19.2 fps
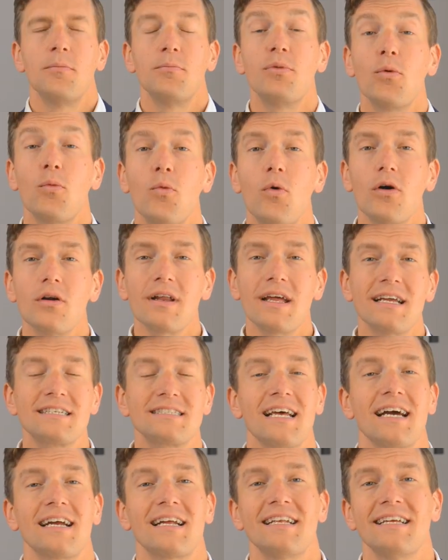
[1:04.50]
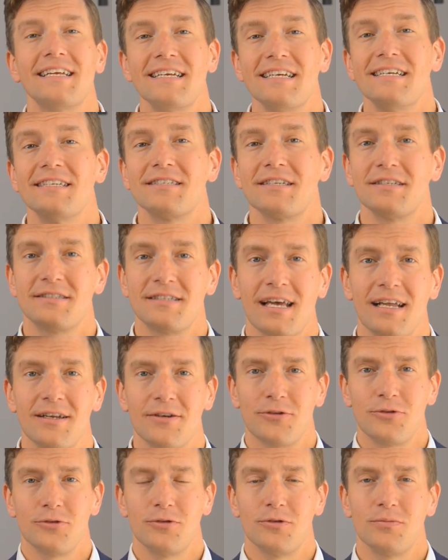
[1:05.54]
But what exactly is a
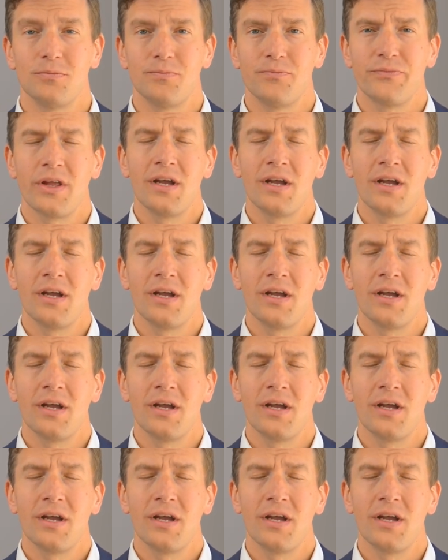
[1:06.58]
Telecoil?